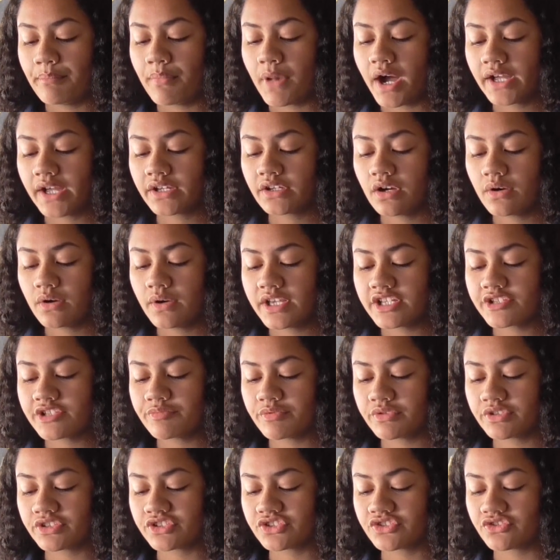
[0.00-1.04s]
My goal has
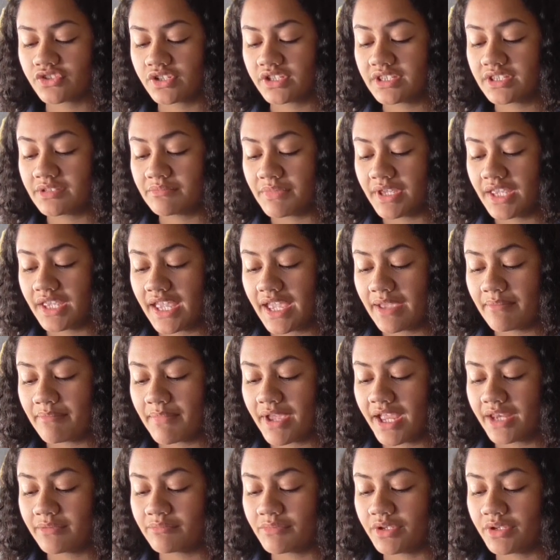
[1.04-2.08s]
built a strength in me
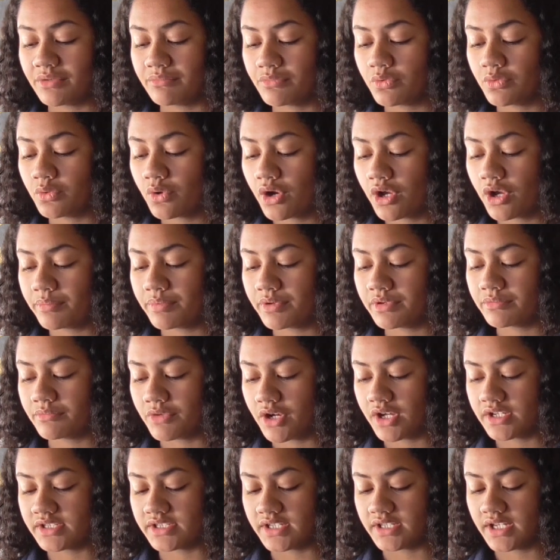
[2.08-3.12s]
and made me more
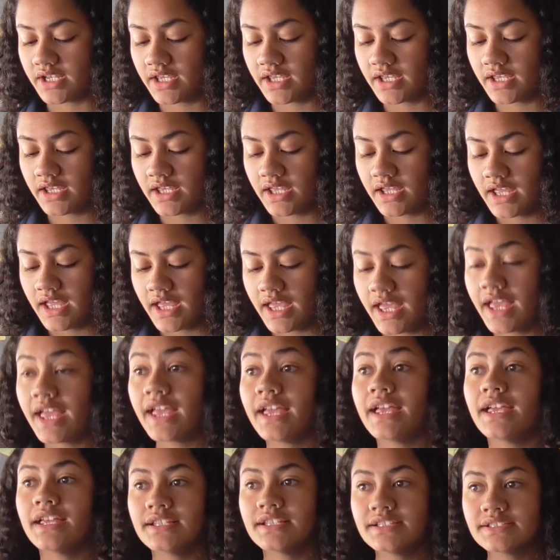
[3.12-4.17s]
open-minded.
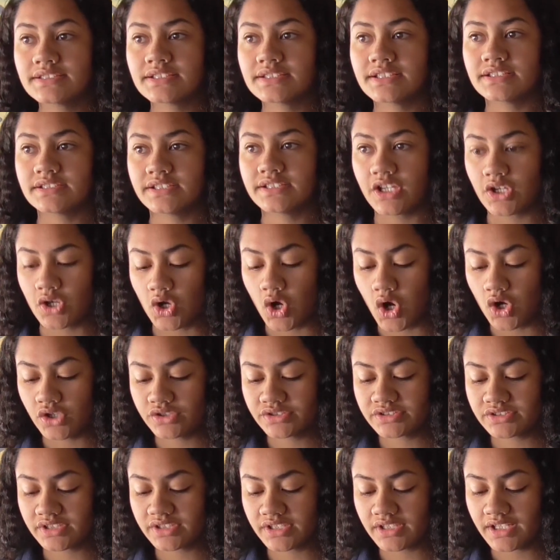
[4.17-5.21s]
It is this that
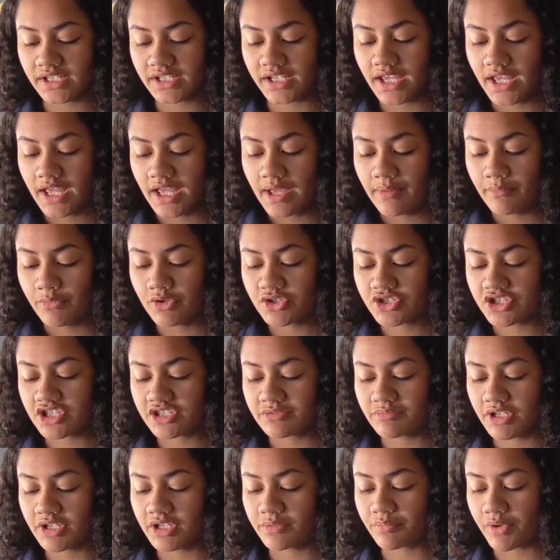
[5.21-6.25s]
constantly
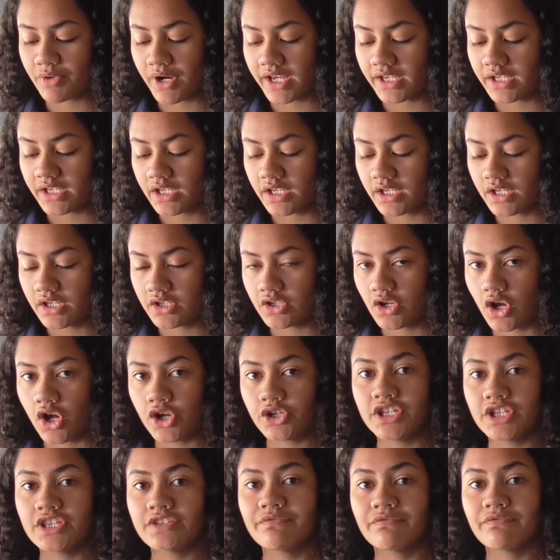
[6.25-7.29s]
pushes me to break not
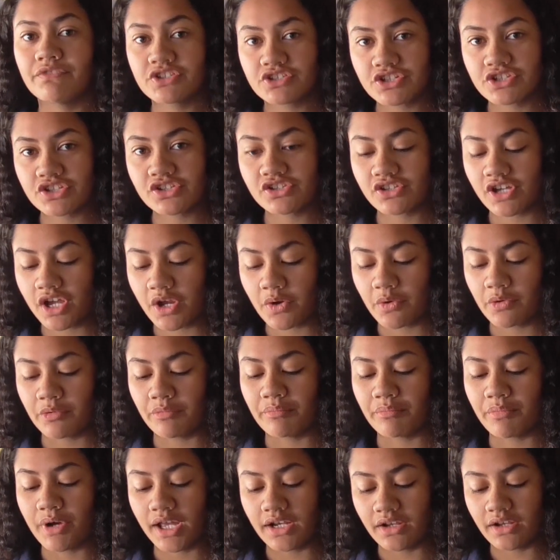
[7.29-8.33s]
only the vicious cycle
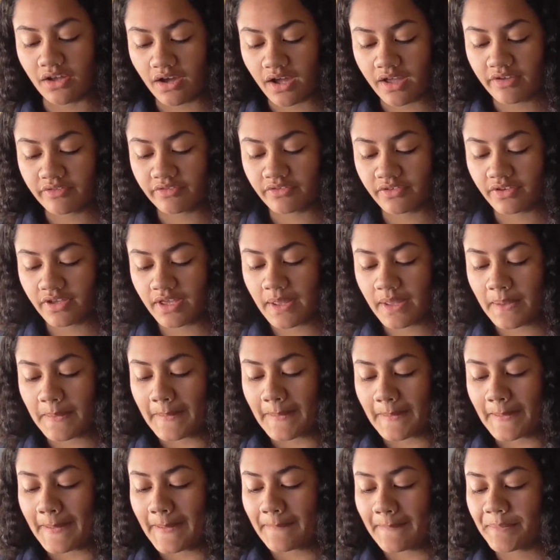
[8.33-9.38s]
of my life,
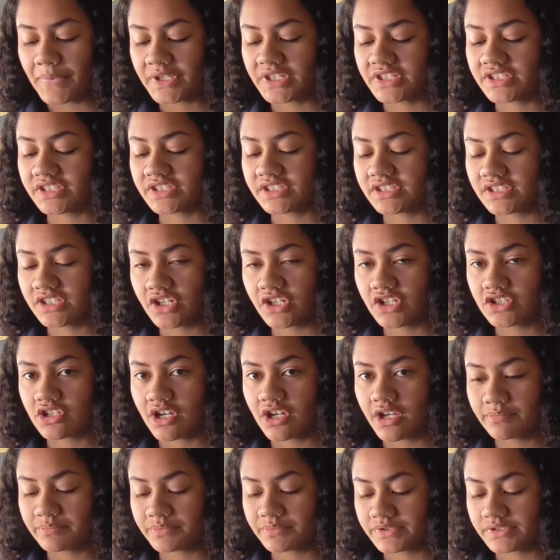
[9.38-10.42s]
but the
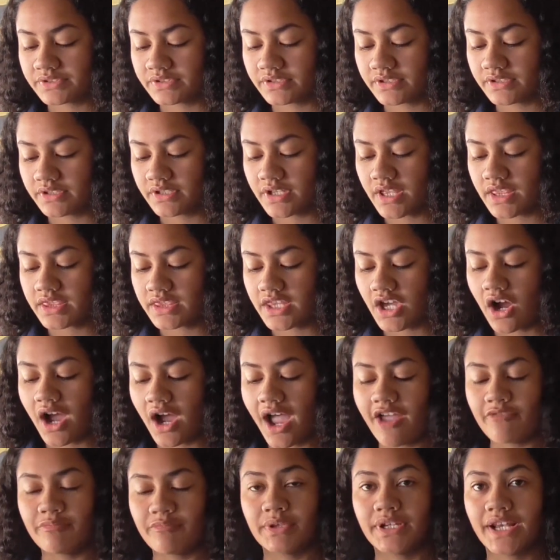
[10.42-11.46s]
stereotypes that
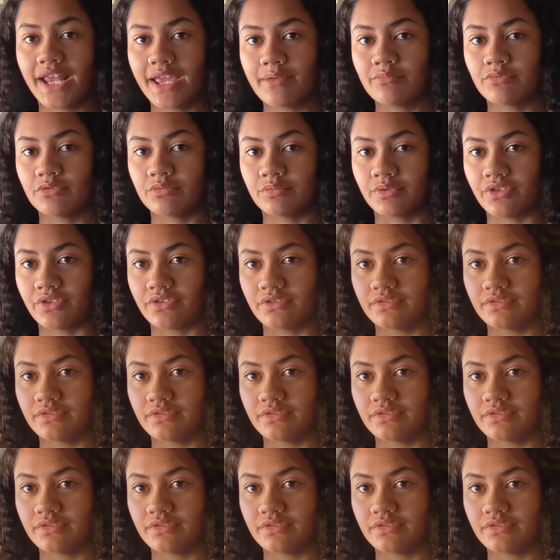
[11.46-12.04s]
I have been labelled